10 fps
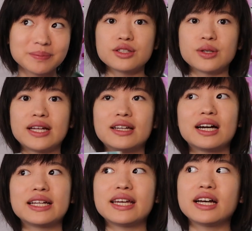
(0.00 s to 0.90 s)
So yeah,
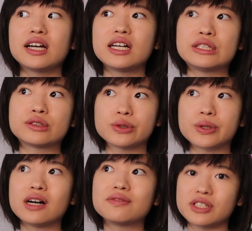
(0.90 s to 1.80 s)
Nadia and Luke
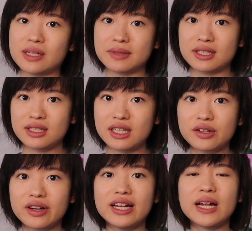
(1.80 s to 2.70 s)
covers up the
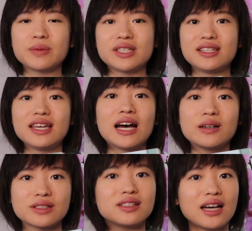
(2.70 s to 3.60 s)
secret, and we see
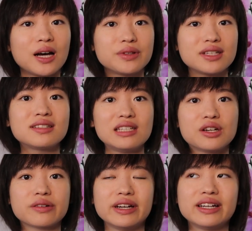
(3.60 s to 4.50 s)
how this
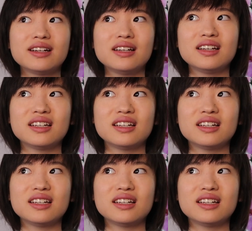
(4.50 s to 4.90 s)
secret